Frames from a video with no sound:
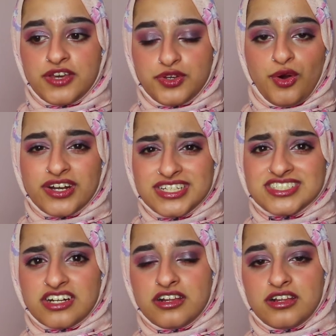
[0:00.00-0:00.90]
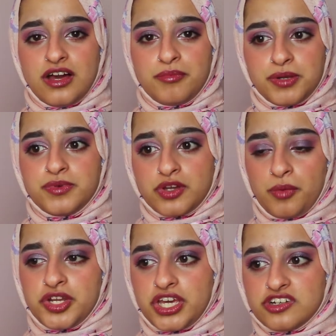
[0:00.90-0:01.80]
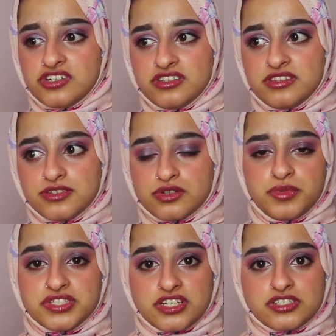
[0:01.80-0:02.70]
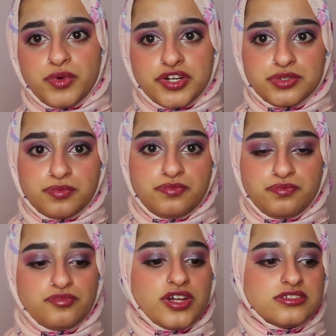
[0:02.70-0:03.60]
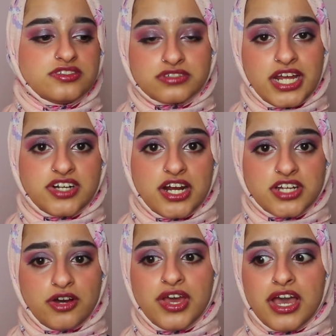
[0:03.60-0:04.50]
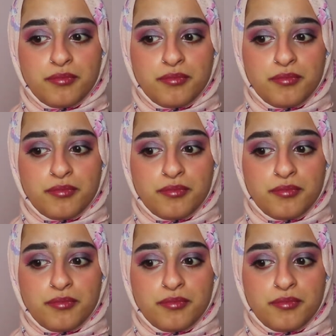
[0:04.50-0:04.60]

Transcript: If you already struggle a bit with communication, this could be a section where you will get dragged down.